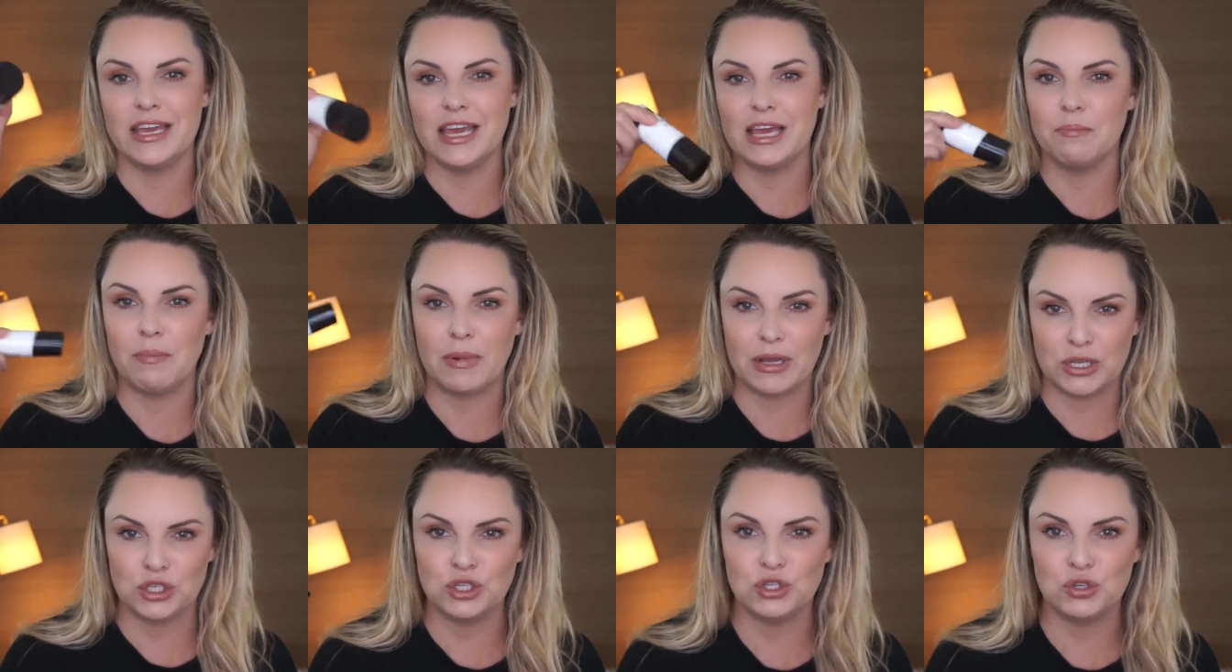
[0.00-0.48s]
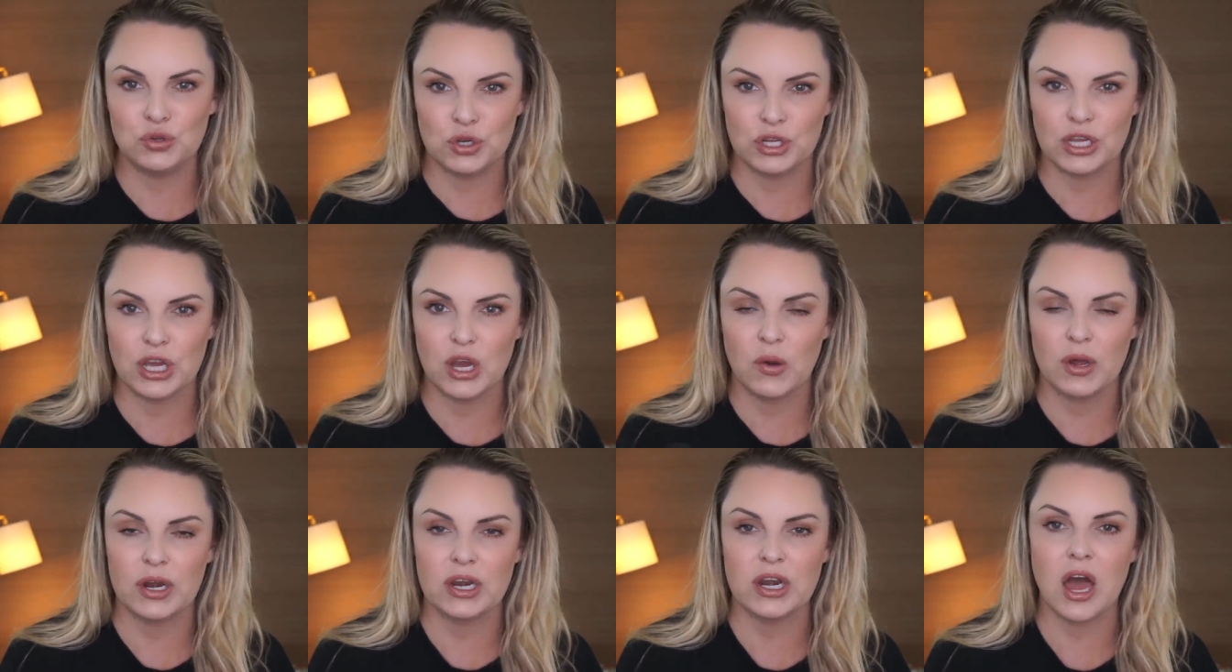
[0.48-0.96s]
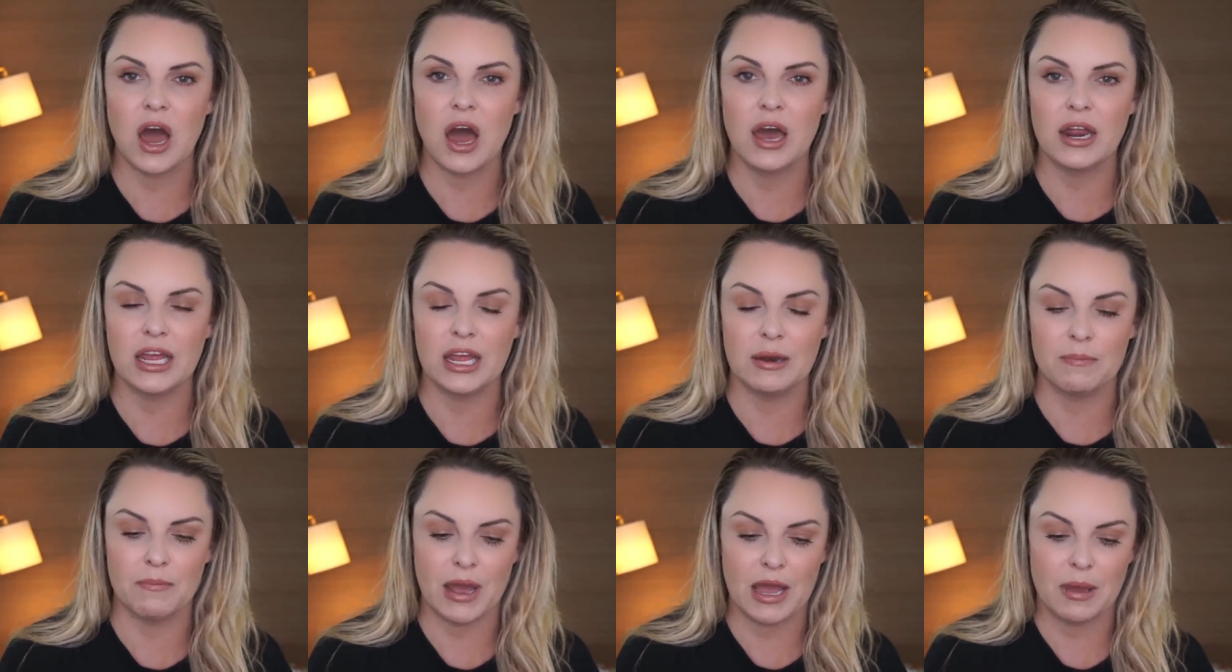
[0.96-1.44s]
in my studio and
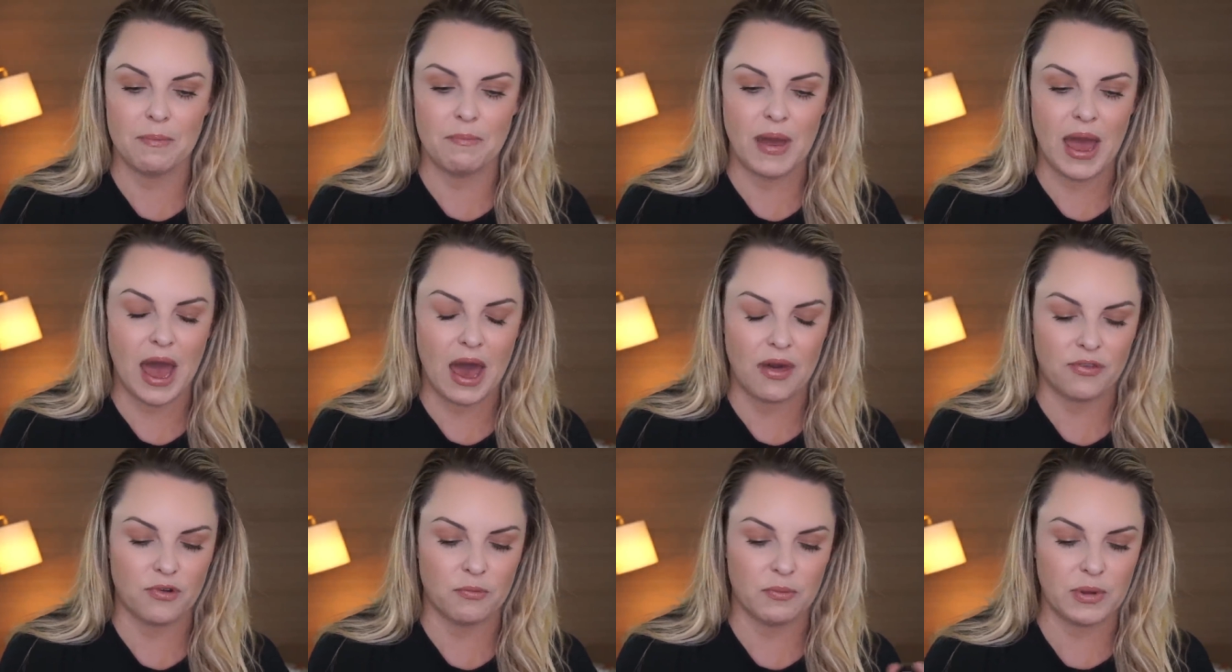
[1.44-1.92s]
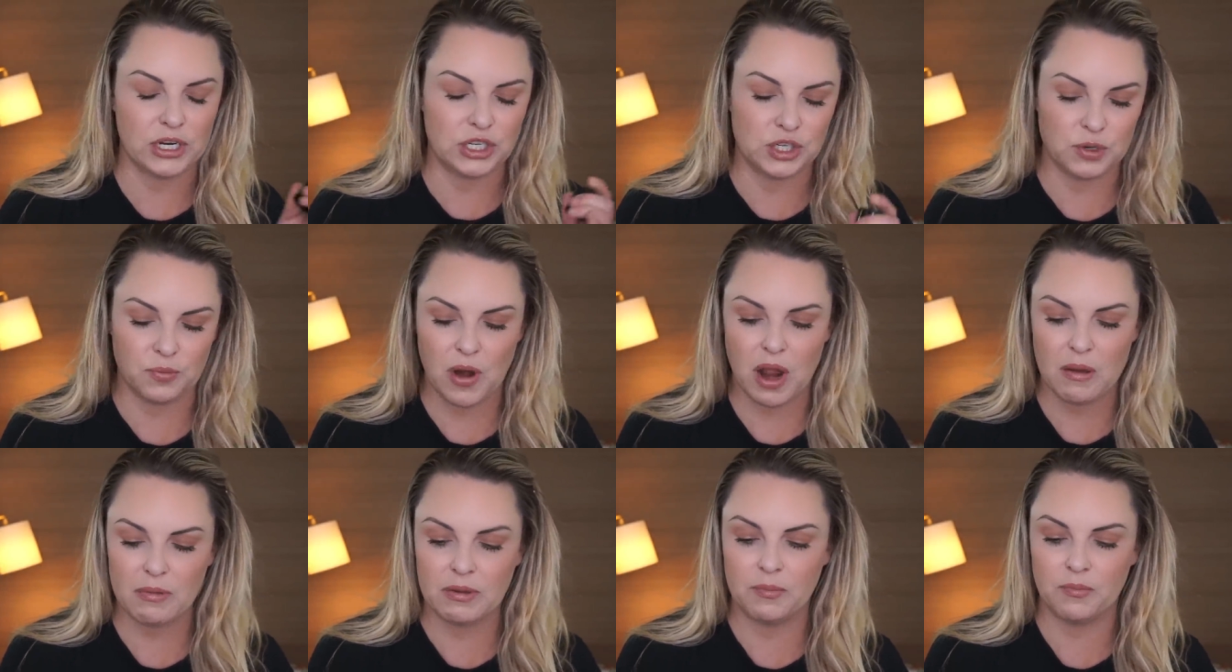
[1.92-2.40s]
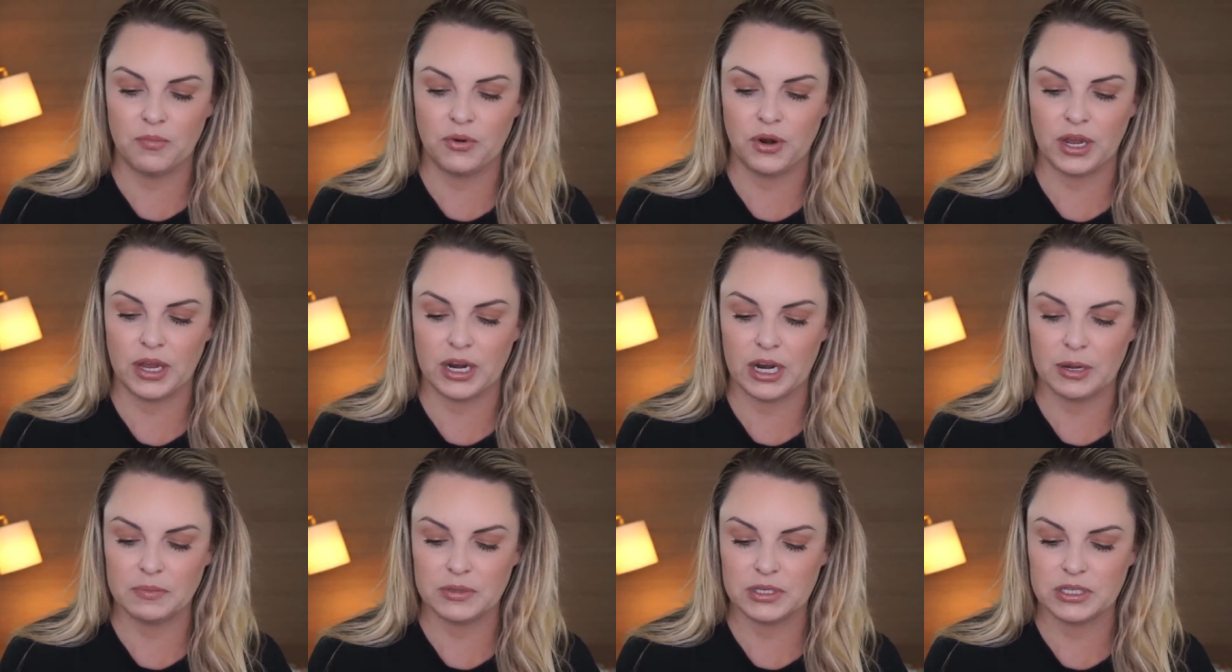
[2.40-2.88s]
not in my bathroom. I should probably
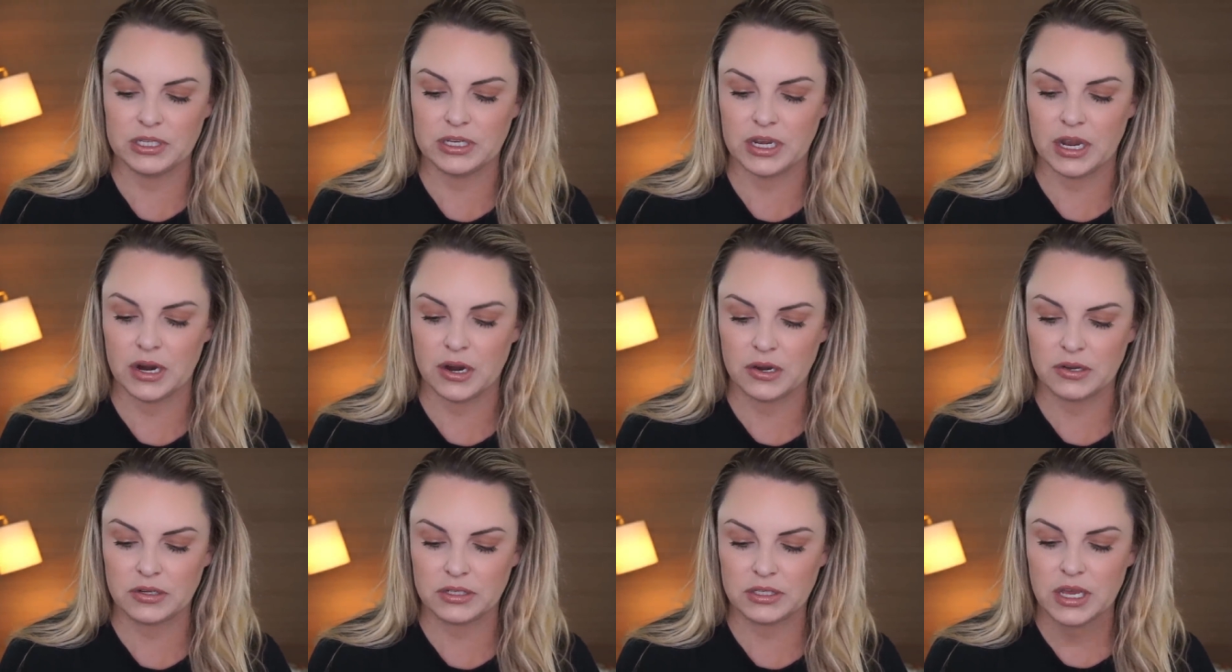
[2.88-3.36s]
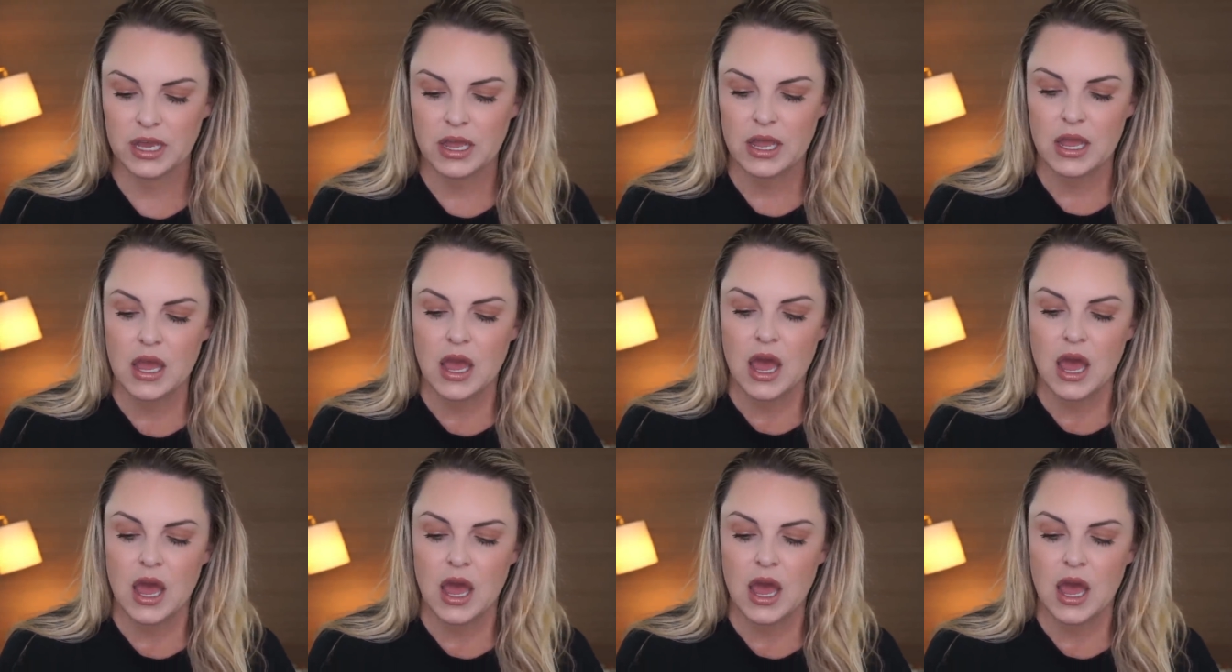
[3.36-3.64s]
bring it upstairs.